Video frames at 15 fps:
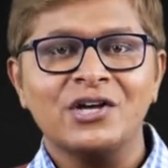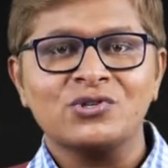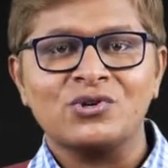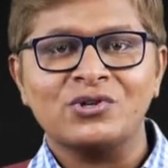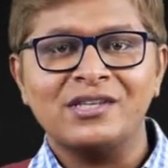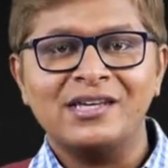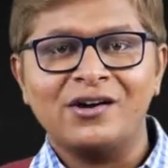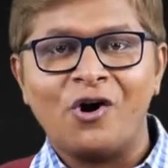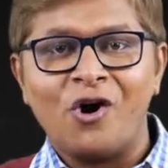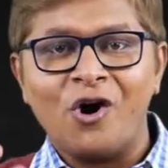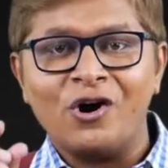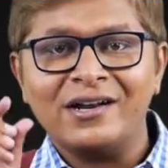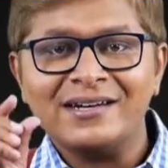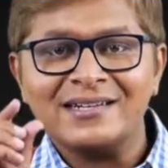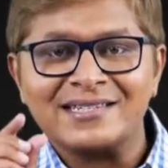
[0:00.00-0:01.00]
So, the
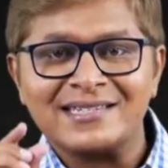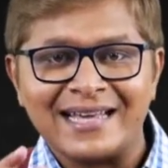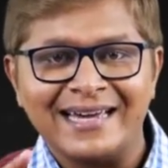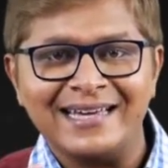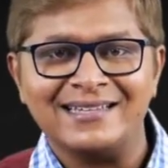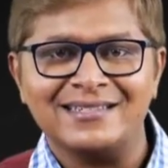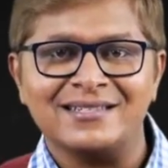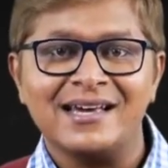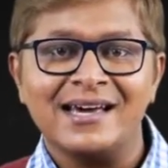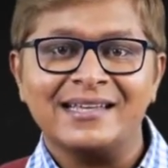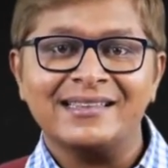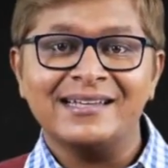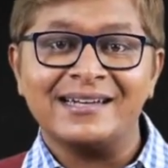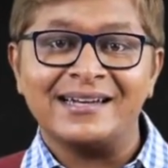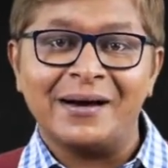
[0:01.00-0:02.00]
order size,
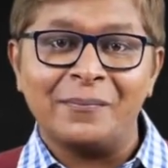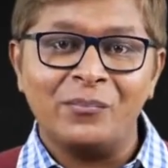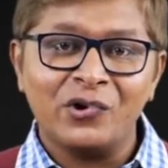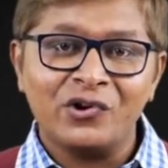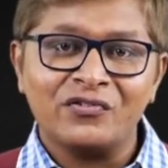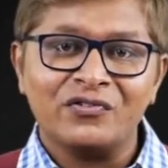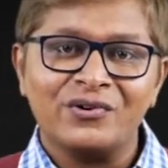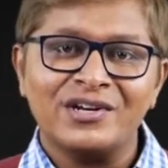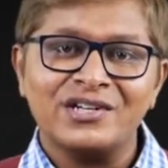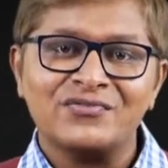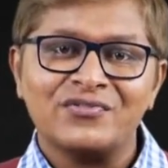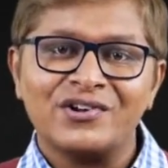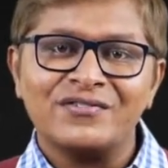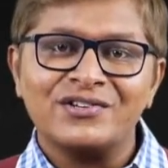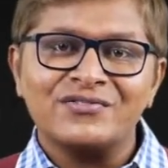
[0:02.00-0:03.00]
the number of
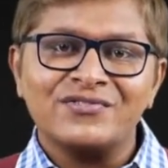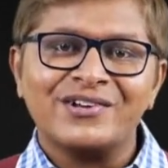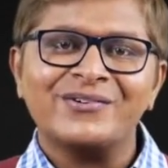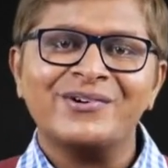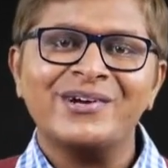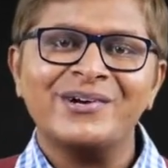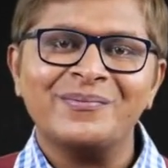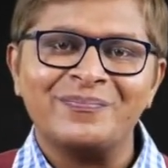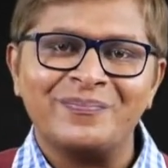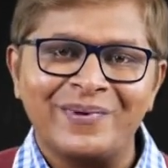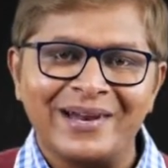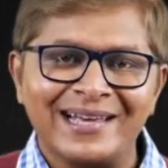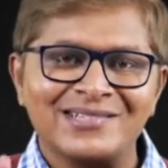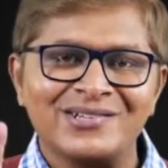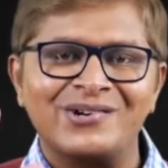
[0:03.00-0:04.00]
units for which we are going to
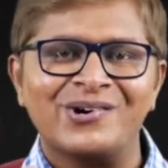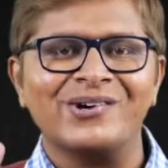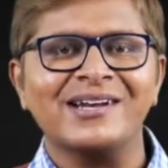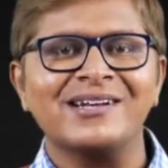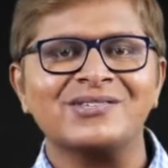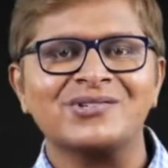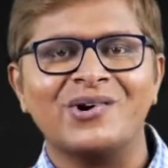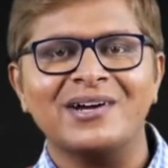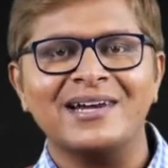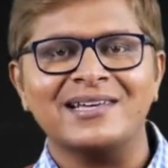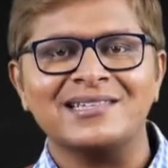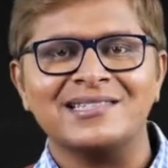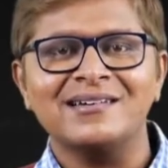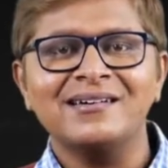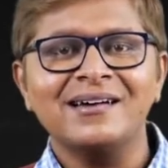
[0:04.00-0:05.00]
place an order is called
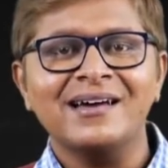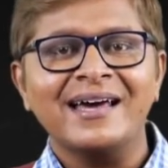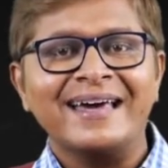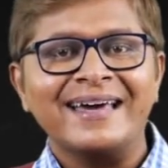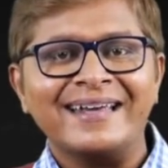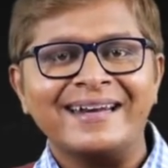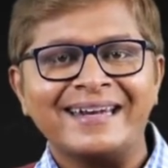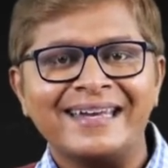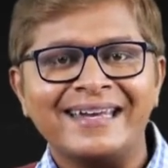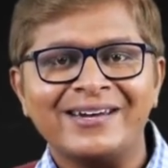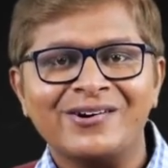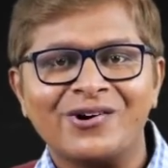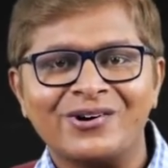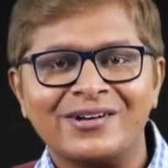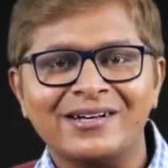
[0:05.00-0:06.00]
as the
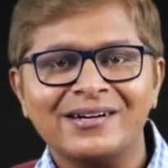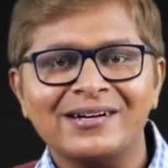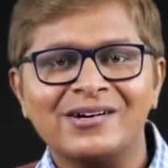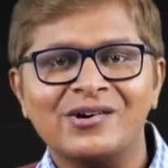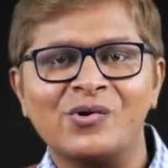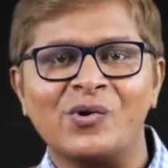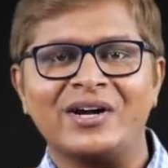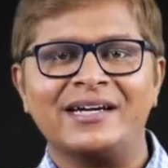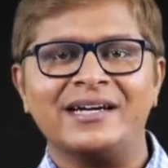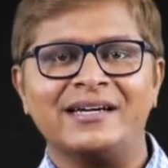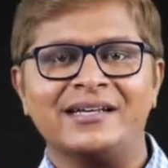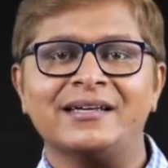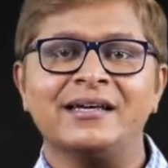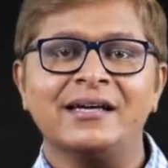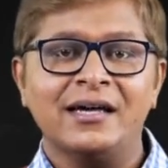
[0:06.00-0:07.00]
reorder
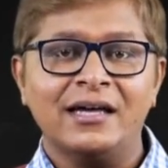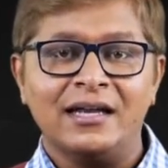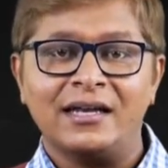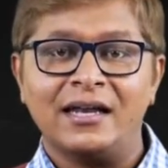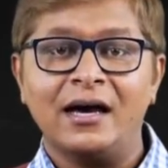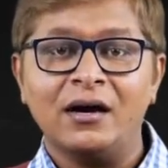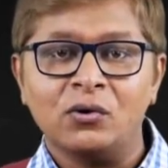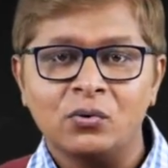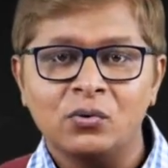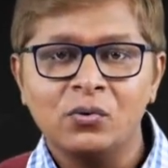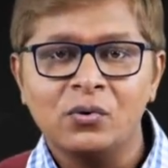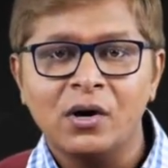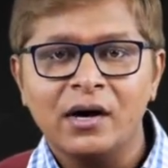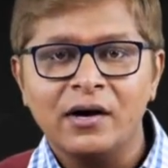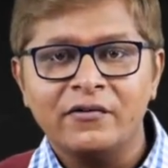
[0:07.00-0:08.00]
quantity.
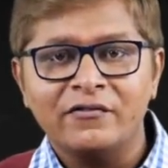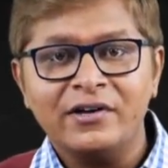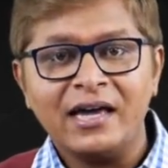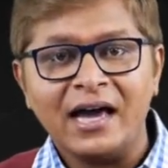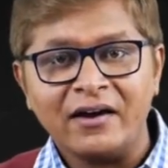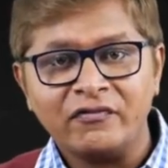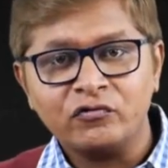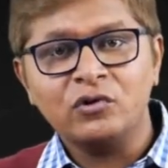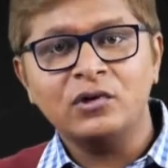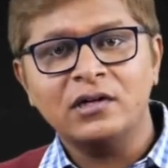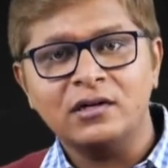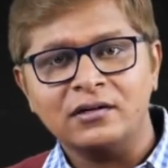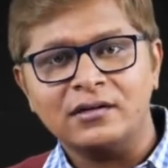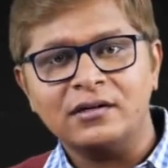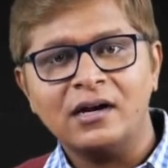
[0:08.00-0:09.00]
Now, we have to
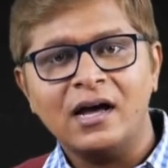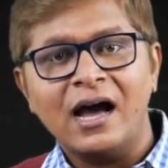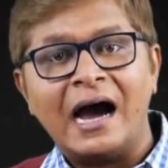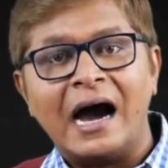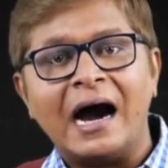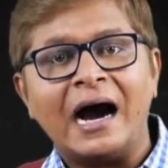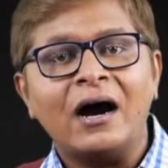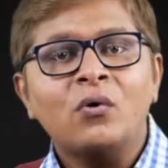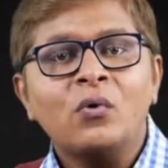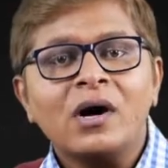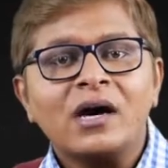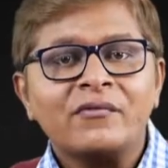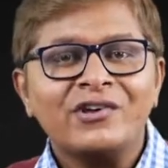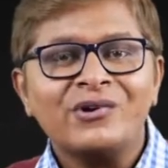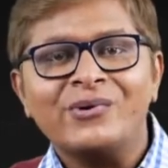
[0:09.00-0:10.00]
learn how
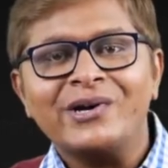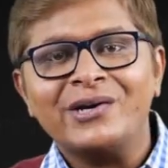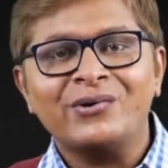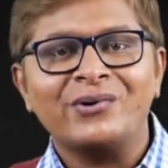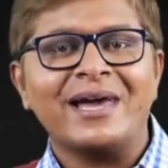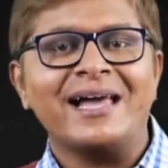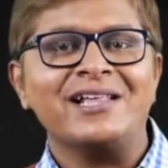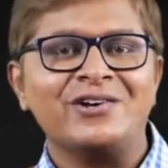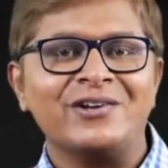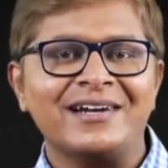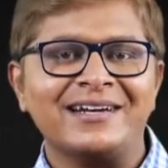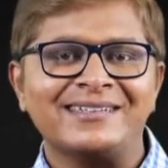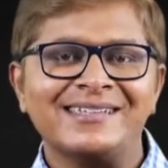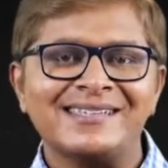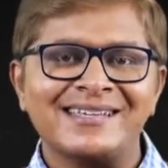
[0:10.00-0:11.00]
are we going to
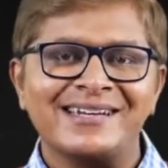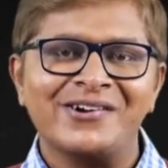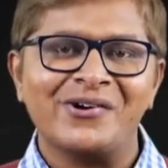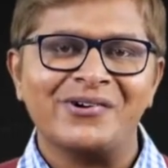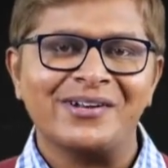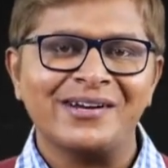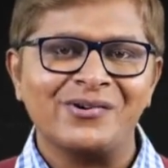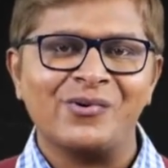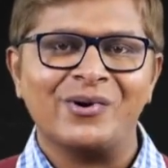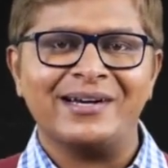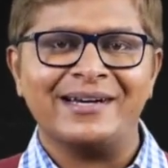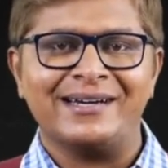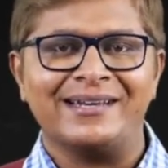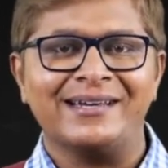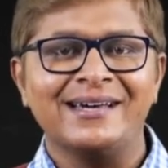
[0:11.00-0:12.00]
calculate this reorder
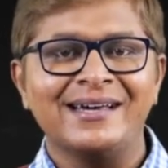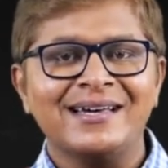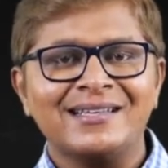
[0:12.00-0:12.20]
quantity.